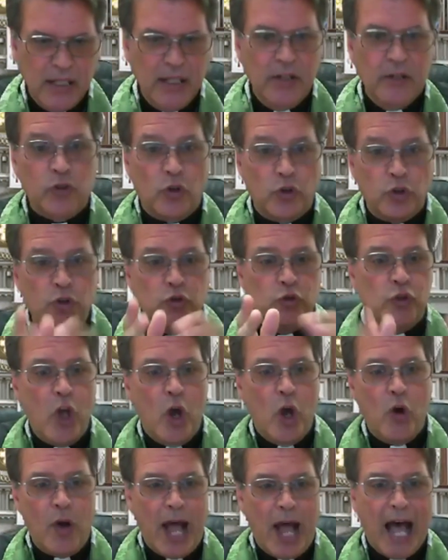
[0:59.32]
So you
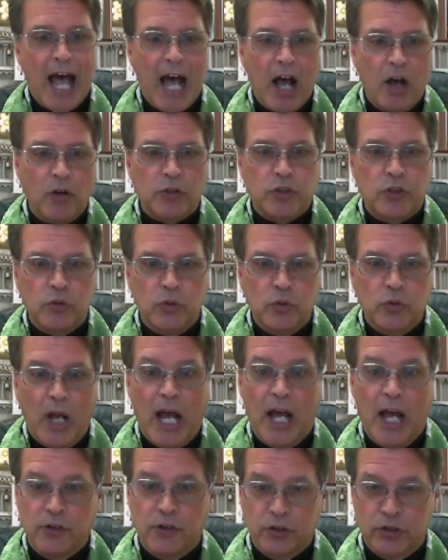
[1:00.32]
know how to
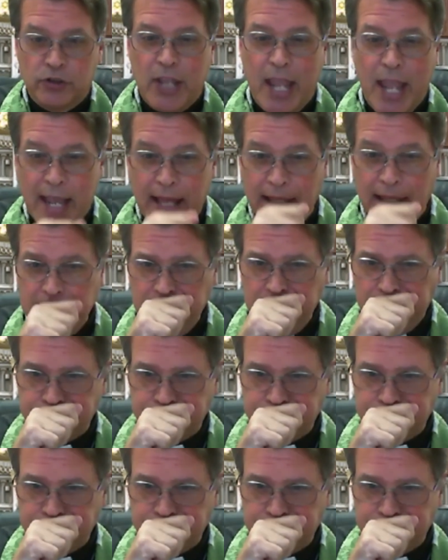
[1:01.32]
understand,